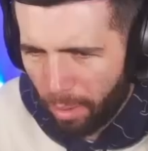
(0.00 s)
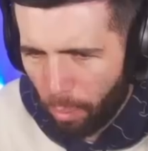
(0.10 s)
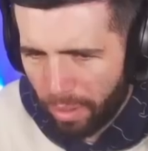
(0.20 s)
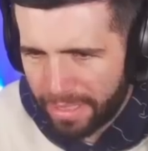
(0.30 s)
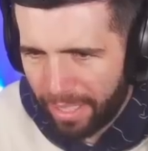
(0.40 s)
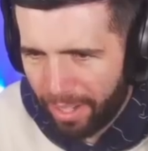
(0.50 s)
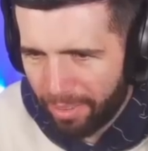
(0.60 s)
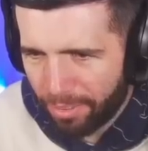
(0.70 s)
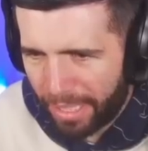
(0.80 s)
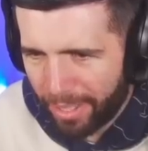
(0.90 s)
Oh, what a turn
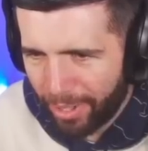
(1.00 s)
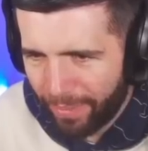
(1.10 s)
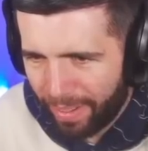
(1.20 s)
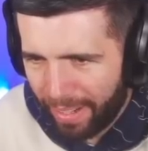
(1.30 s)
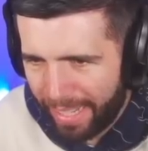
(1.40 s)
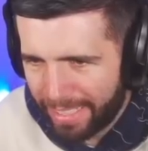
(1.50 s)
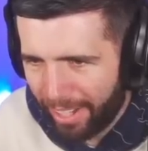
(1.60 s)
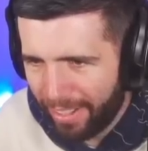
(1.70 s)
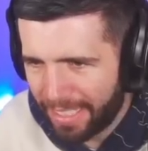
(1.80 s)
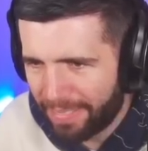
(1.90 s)
from Jake Cooper. He
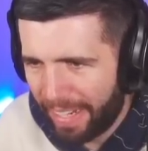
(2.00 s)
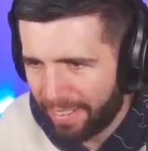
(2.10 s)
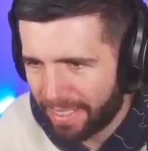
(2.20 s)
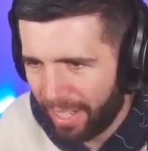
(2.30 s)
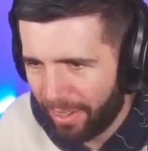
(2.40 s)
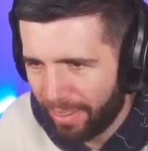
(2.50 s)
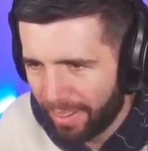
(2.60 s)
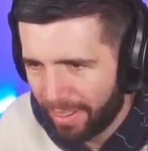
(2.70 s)
turns at the speed of slow.